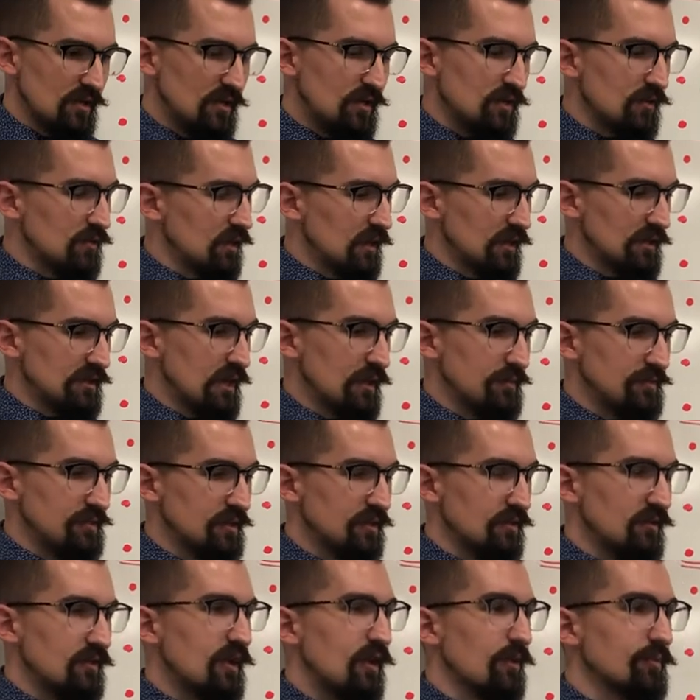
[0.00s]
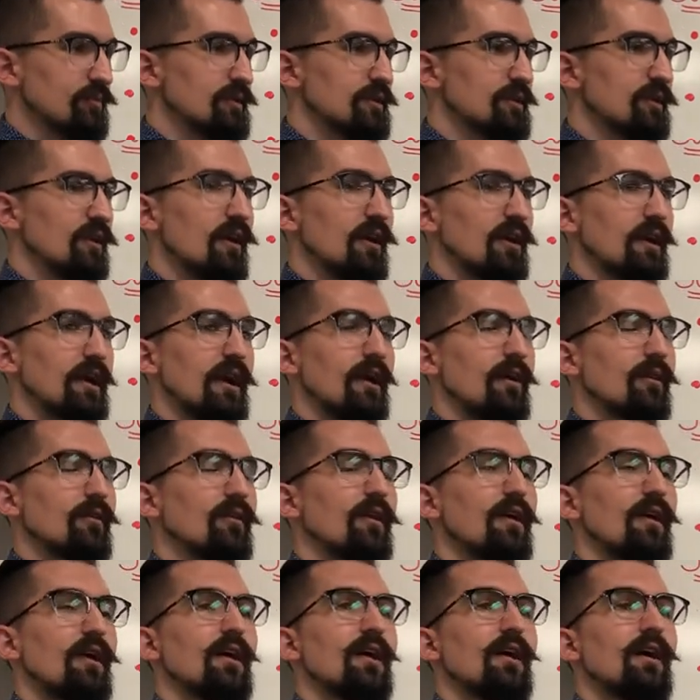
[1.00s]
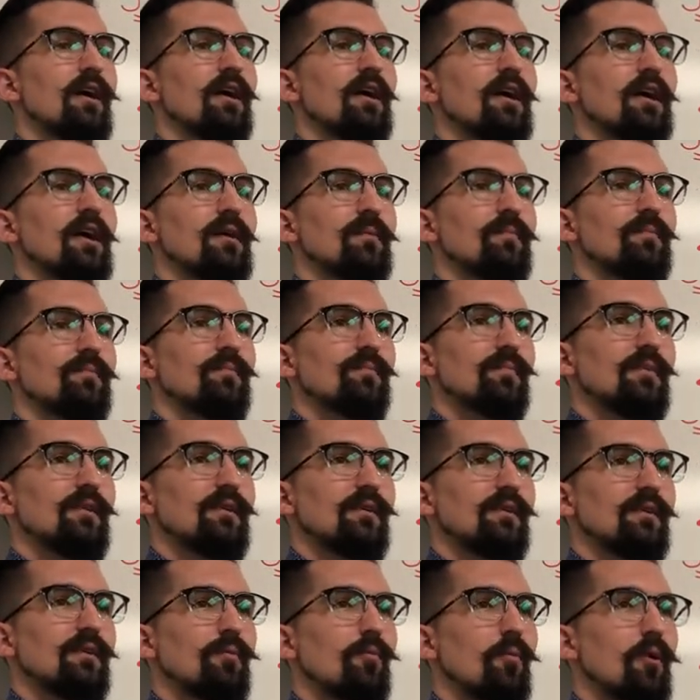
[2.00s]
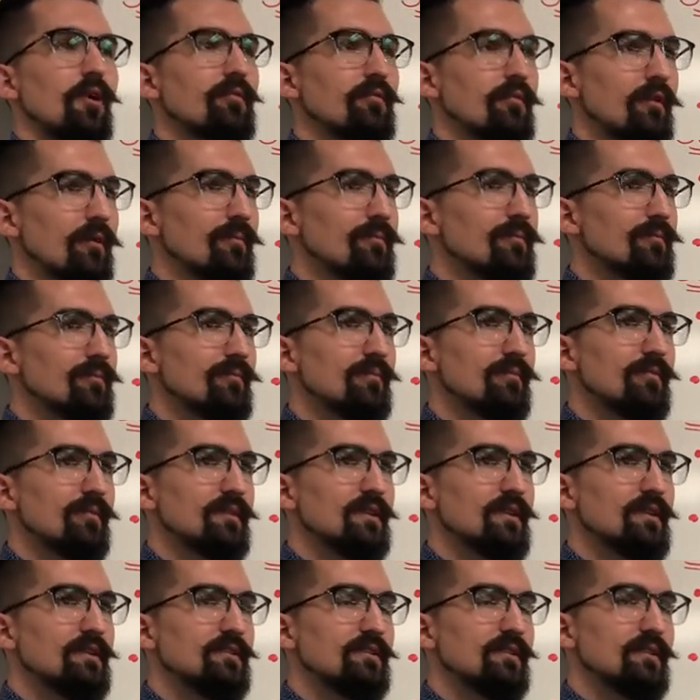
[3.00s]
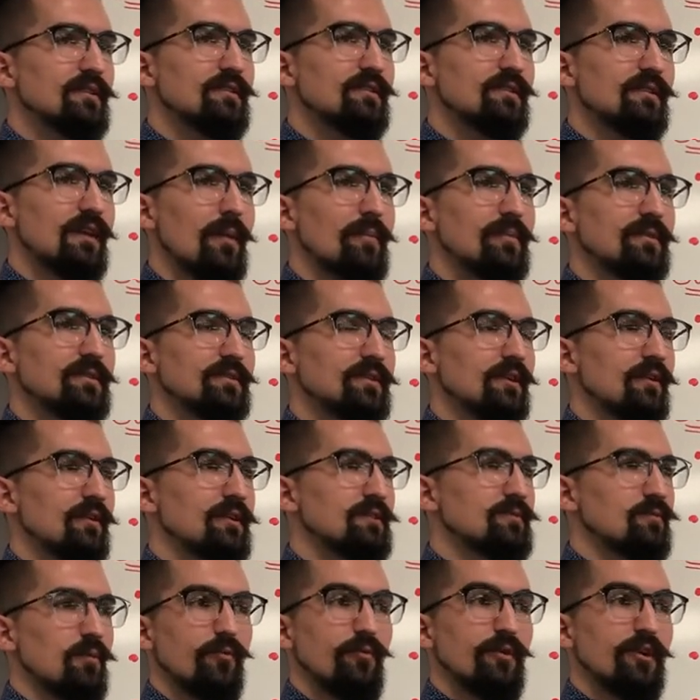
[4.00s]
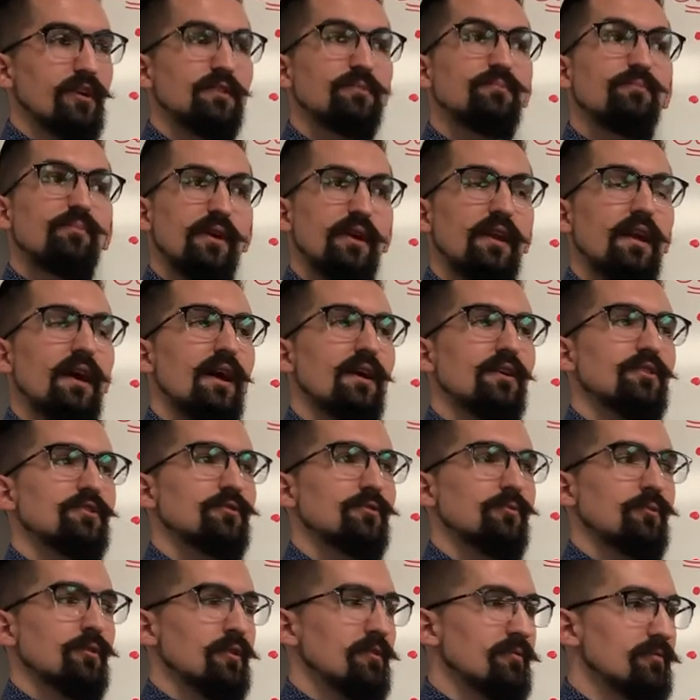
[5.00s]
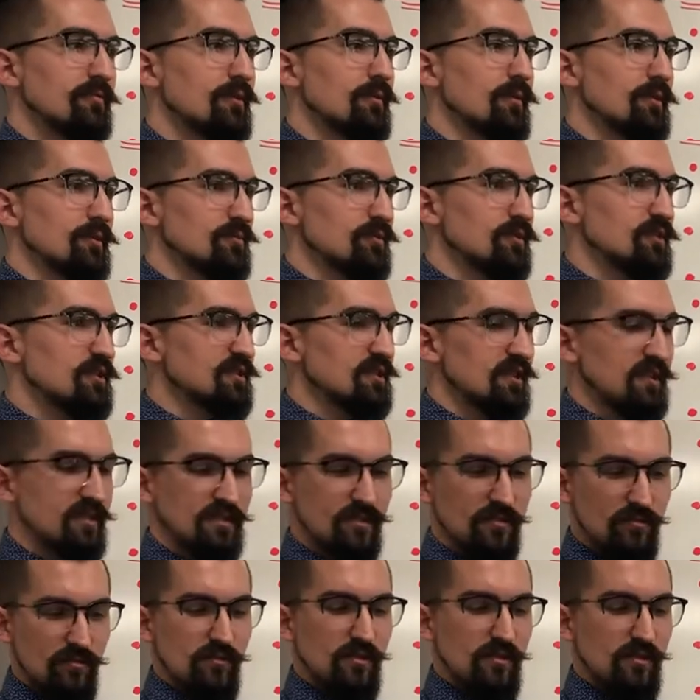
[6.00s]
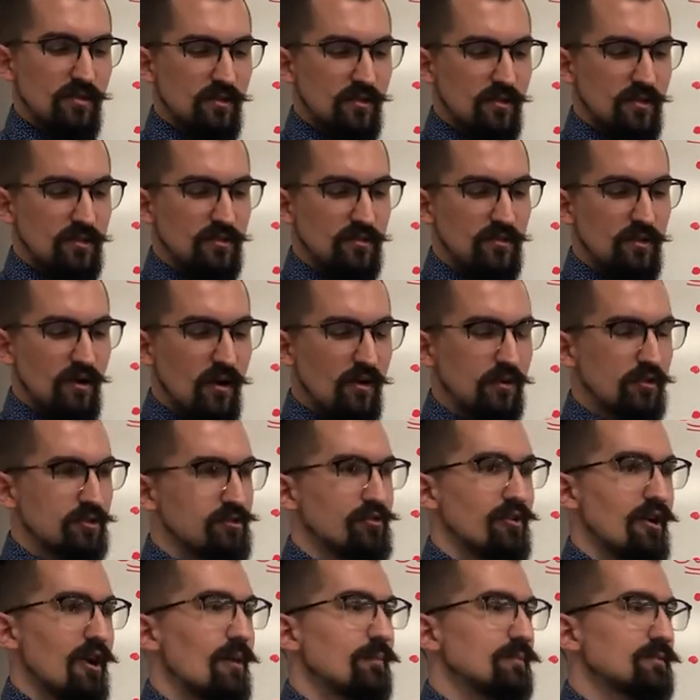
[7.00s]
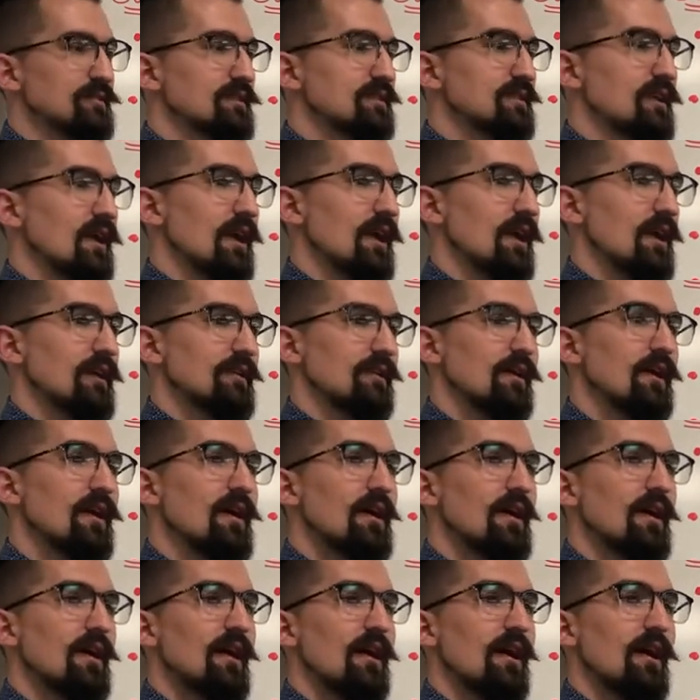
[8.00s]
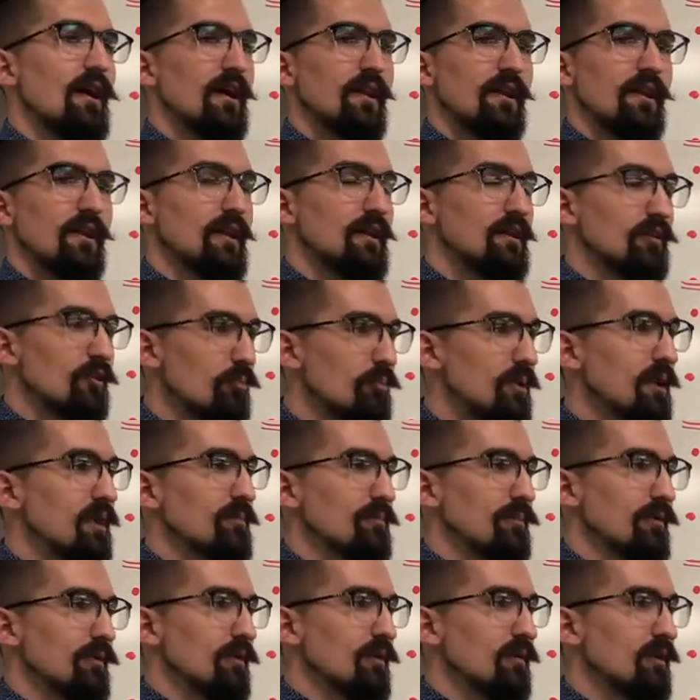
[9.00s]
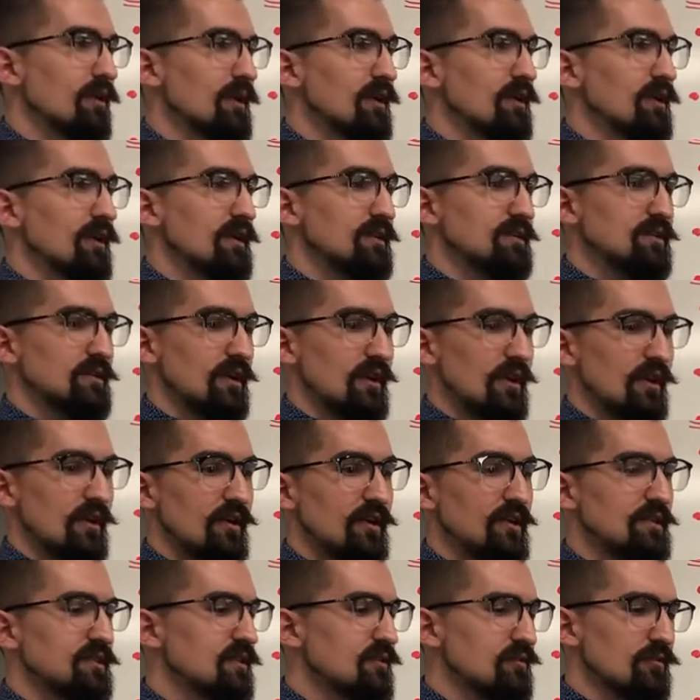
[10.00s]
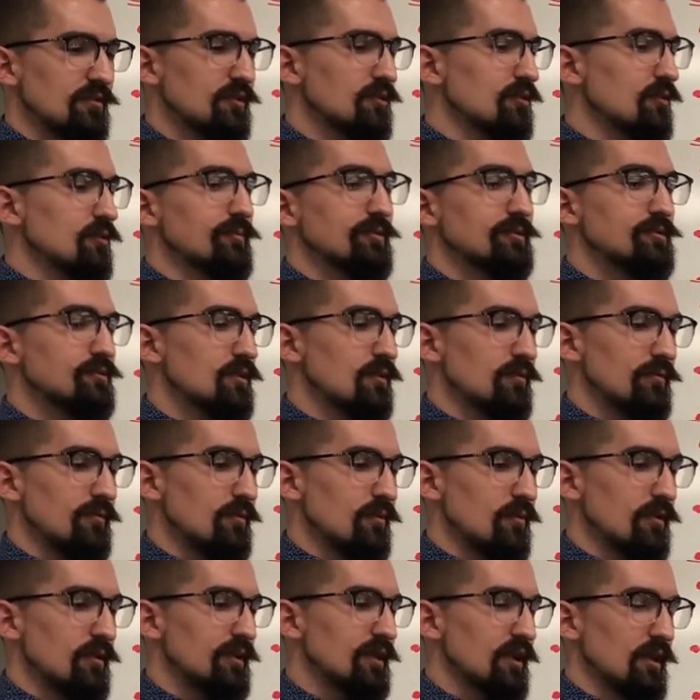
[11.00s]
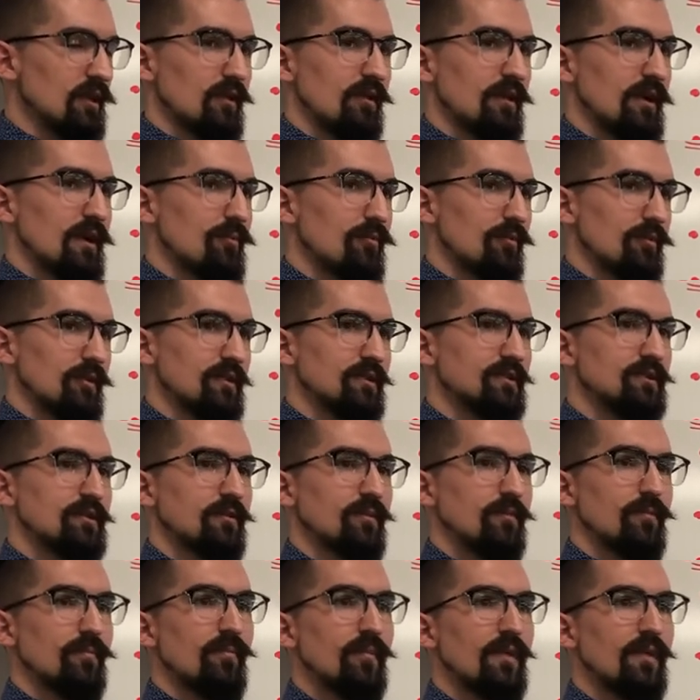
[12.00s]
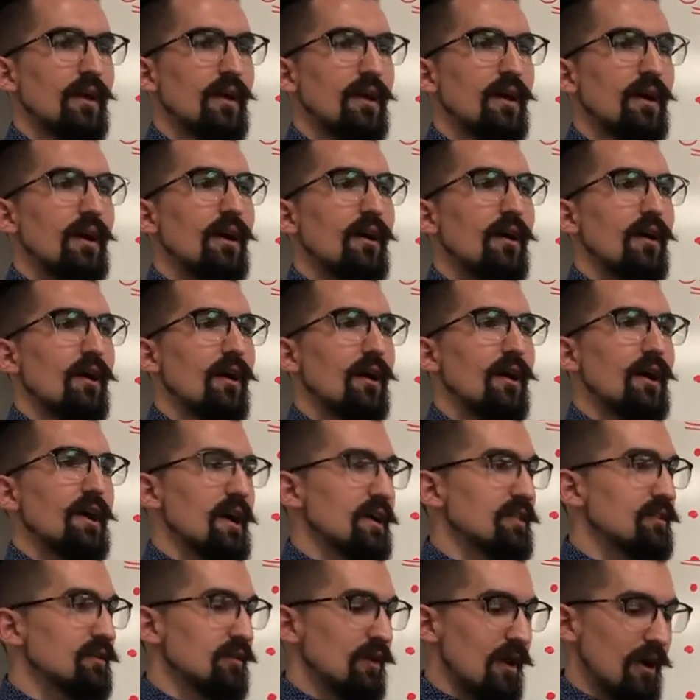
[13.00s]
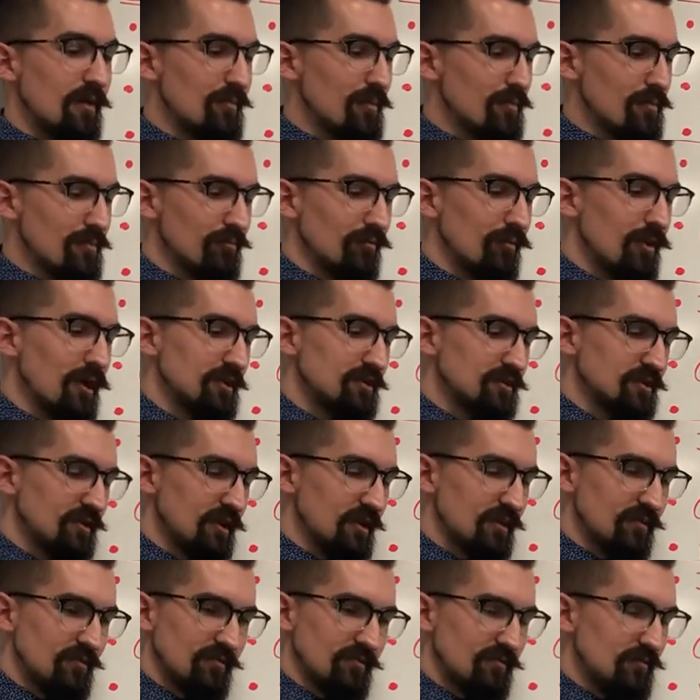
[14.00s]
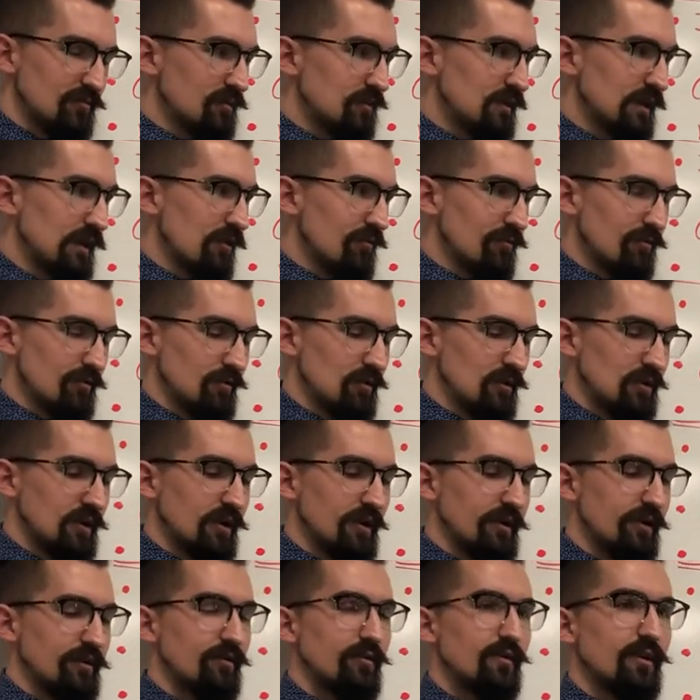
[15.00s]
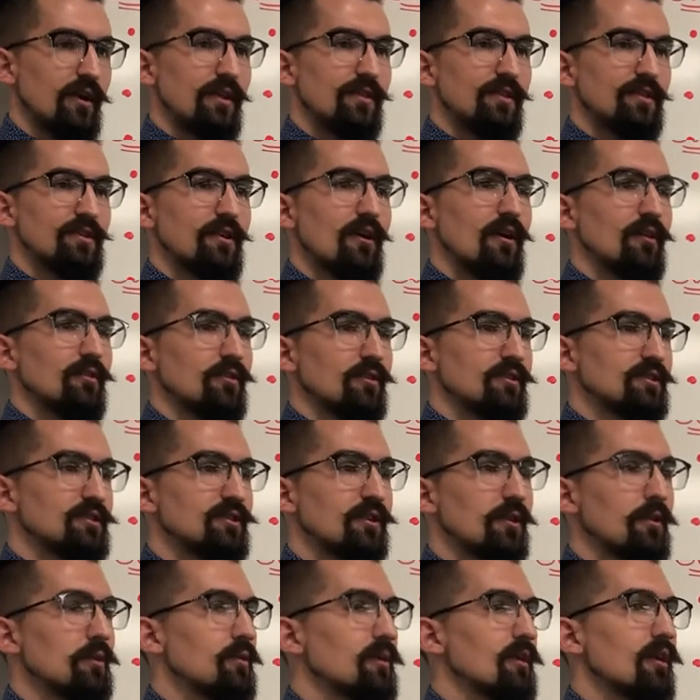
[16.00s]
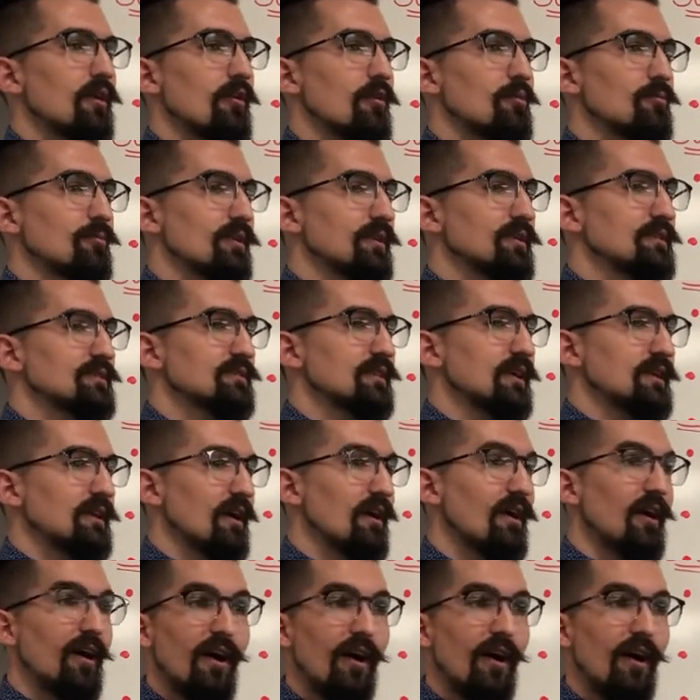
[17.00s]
a lot of times he can help the dog out. Um, one of them is this episode, it's one where he gets bit actually, one of the few ones where he just gets, this dog chomps his hand. Uh, and it ain't no pit bull, it's, uh, it's either a golden retriever or a yellow lab, one of the two. Uh, and the, I remember watching it however long ago, and the dog looks totally harmless, like a,